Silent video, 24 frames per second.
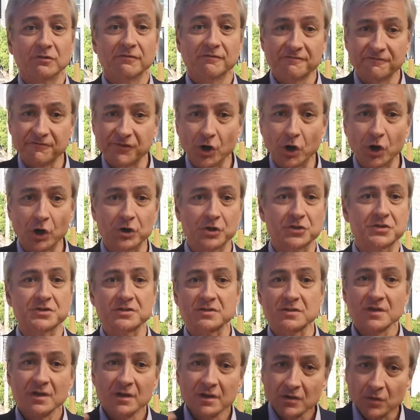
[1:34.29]

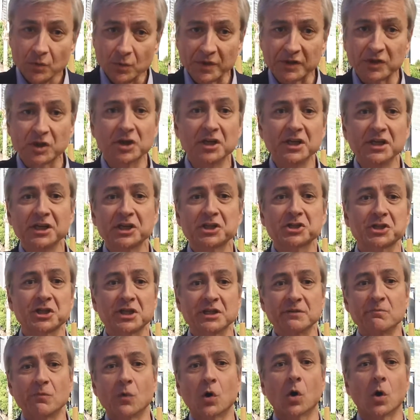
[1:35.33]
voice, recognition,
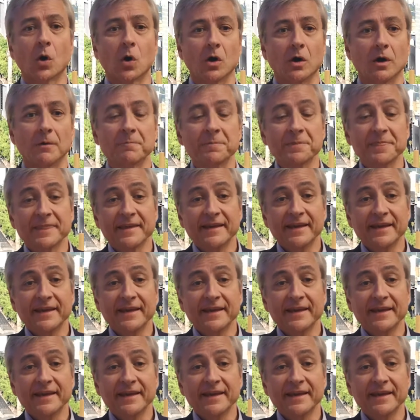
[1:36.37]
and more.